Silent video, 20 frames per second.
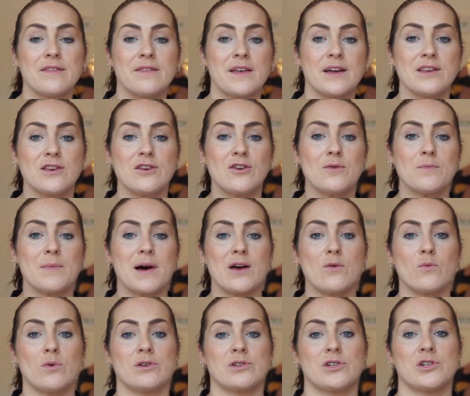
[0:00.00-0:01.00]
then you
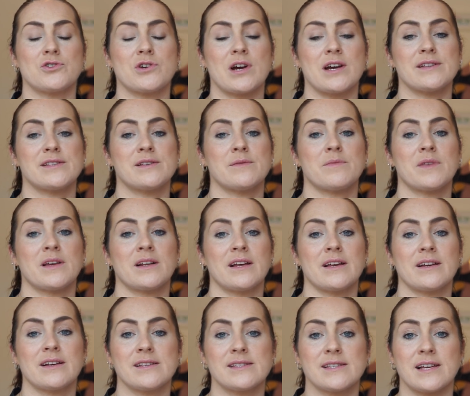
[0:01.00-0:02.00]
might want to try something
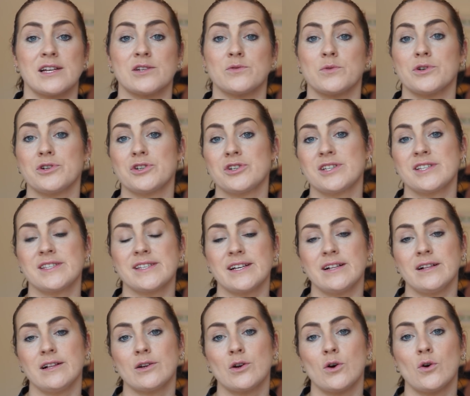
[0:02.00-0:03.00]
like a sandwashed
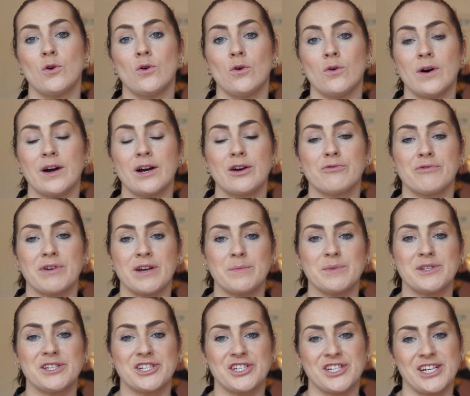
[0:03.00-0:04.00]
silk or a
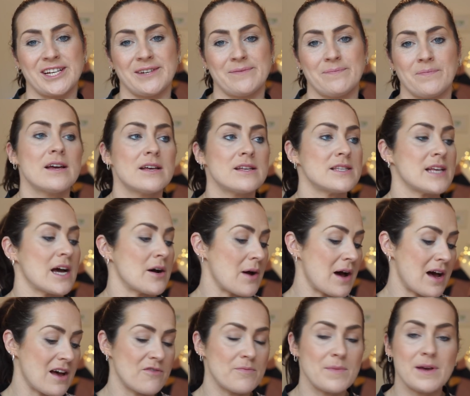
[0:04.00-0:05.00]
crepe de chine. Now,
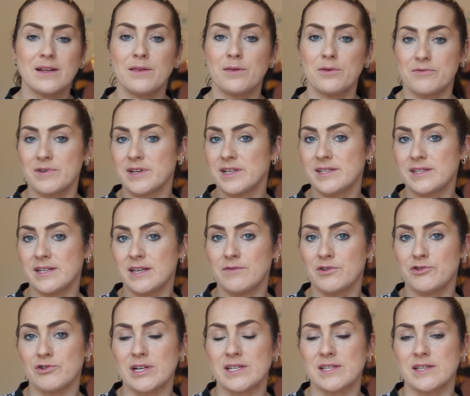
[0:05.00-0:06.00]
I've made three
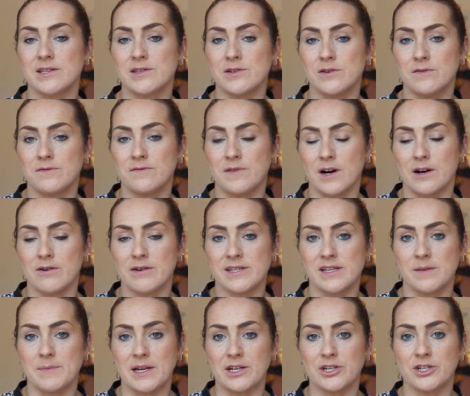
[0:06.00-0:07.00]
Stevie dresses so far,
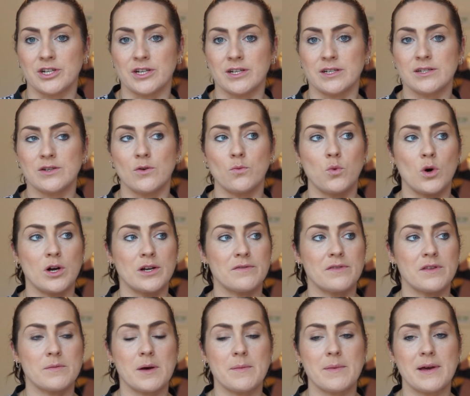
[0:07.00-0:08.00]
as I mentioned. One of
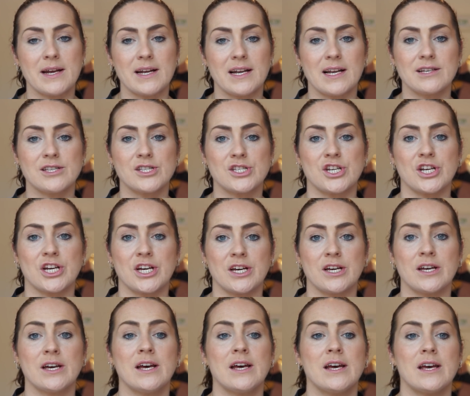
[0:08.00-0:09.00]
them I made last
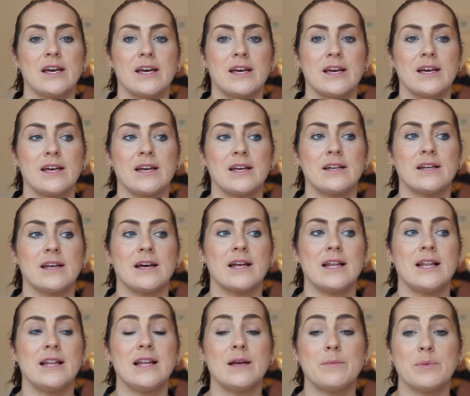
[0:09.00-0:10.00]
year in a
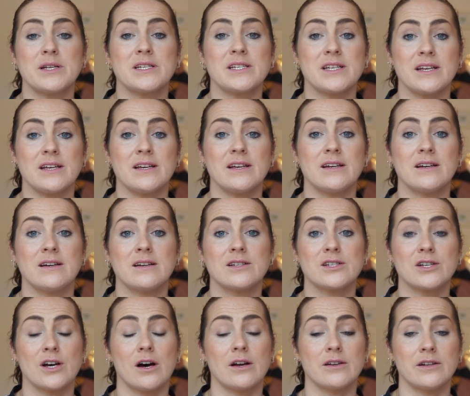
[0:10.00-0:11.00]
Liberty
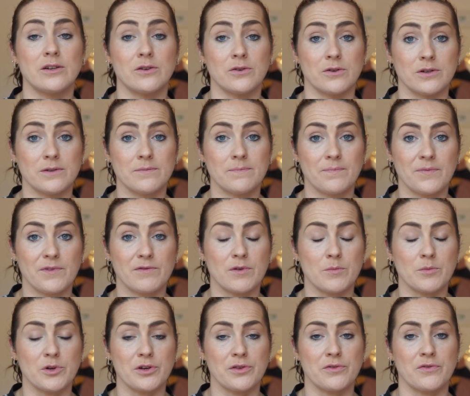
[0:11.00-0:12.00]
Tarnalawn
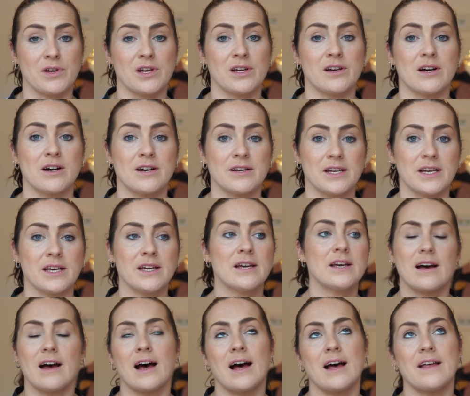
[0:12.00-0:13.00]
from Guthrie and Garney.
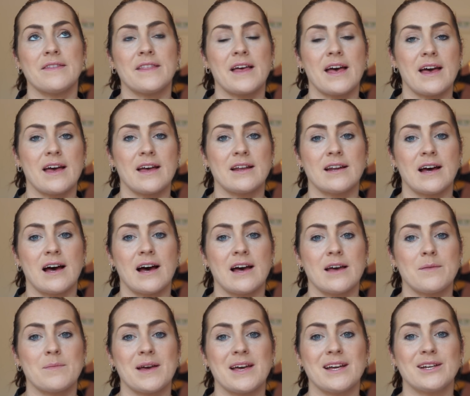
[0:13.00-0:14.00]
And then
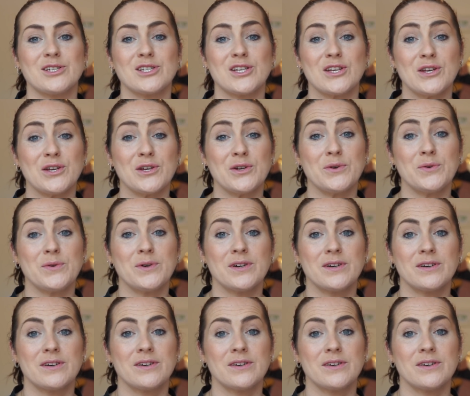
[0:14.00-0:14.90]
I made two